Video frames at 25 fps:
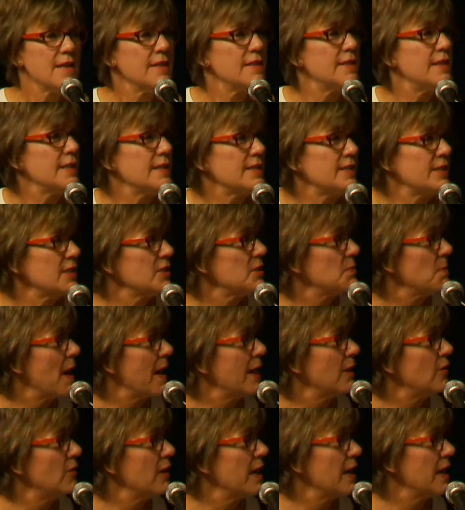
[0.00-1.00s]
This is my
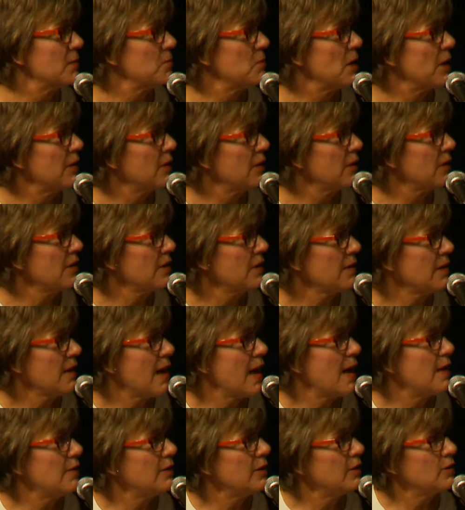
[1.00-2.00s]
grandmother,
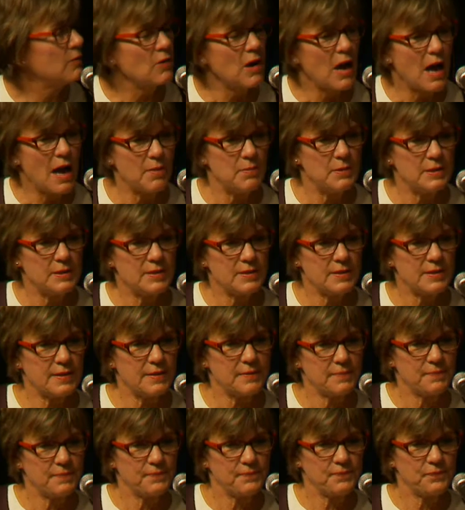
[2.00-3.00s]
Helen
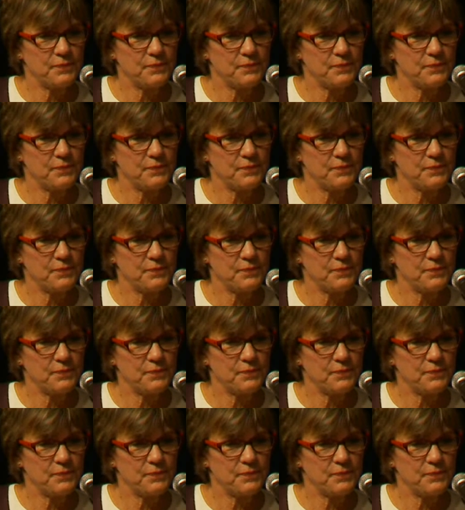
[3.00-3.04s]
Robinson.